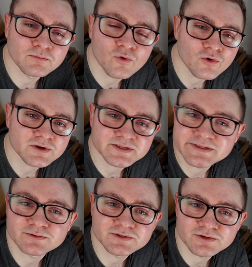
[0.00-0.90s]
more
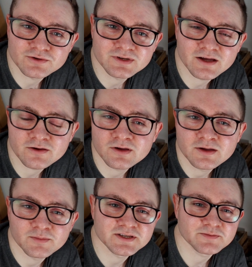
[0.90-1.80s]
CO2 now
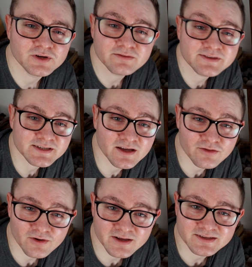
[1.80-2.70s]
because previously I
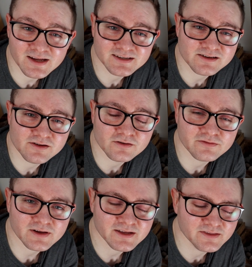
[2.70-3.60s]
thought I didn't add enough,
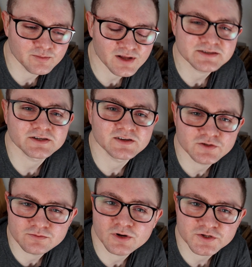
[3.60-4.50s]
and the plants are going
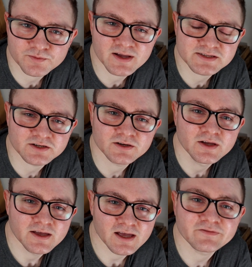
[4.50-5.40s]
to do much better
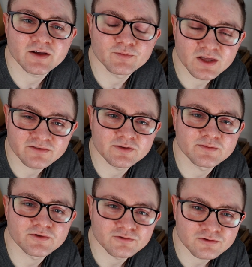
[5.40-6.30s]
if I give
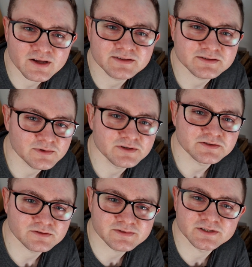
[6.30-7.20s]
them the right
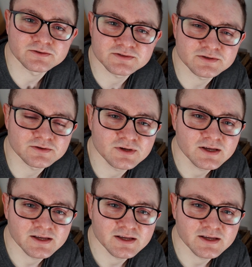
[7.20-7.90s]
amount of CO2